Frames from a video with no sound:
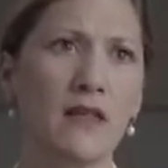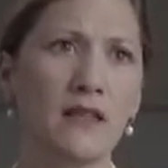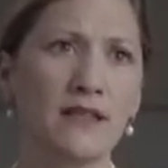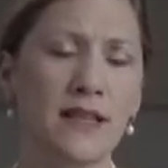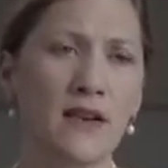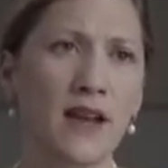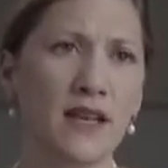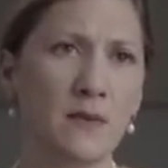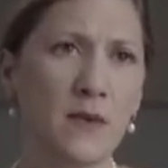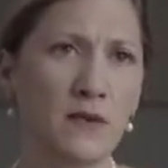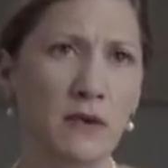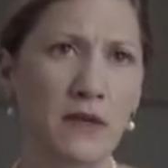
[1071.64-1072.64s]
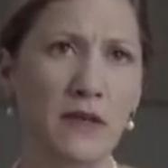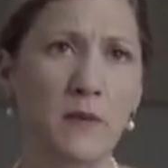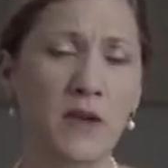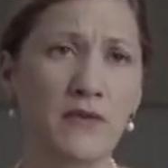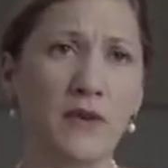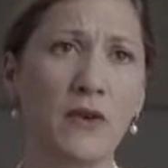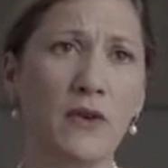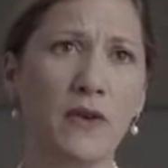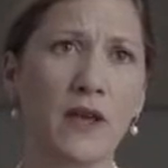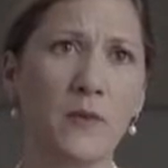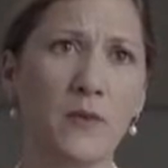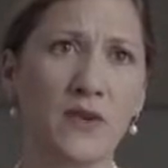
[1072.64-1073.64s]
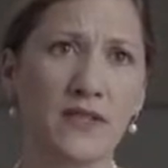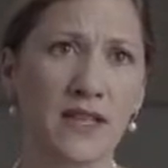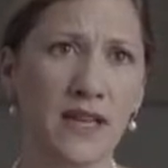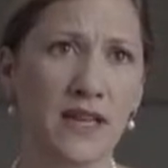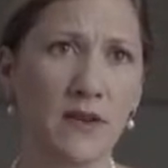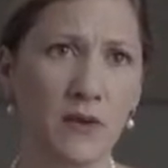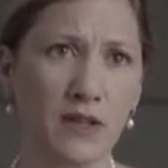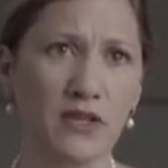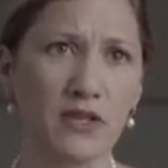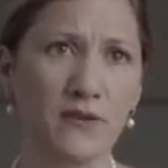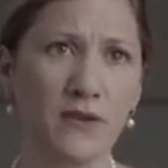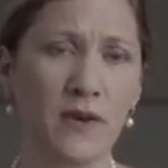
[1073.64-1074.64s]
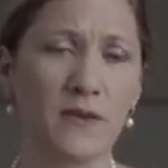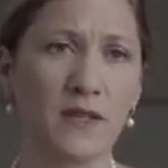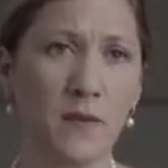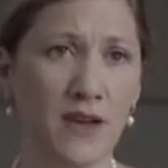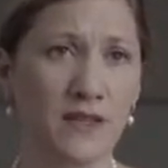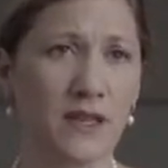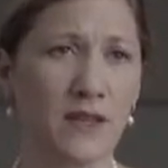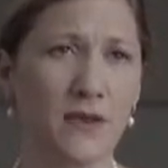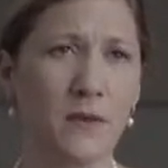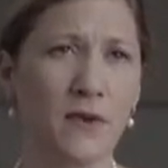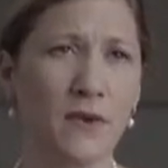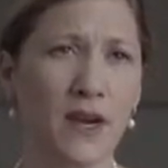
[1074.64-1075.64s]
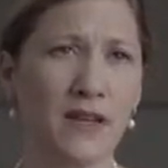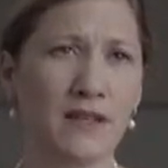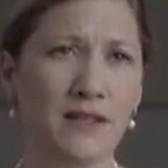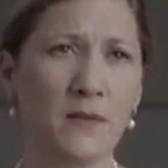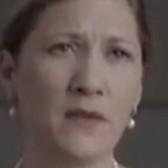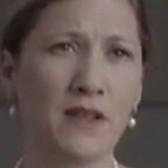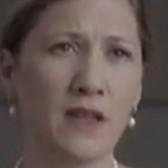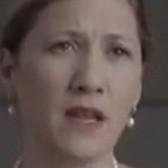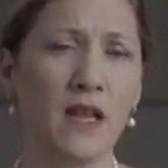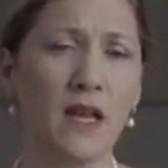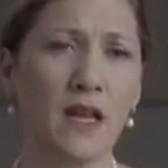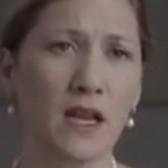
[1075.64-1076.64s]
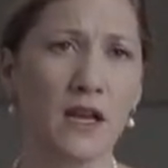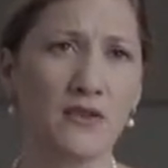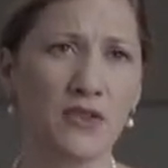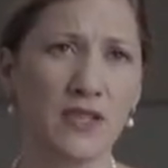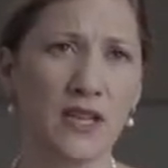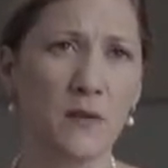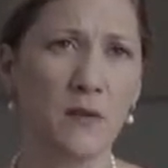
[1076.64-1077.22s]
the center has been really pivotal in presenting religious freedom as a positive human right and something that countries can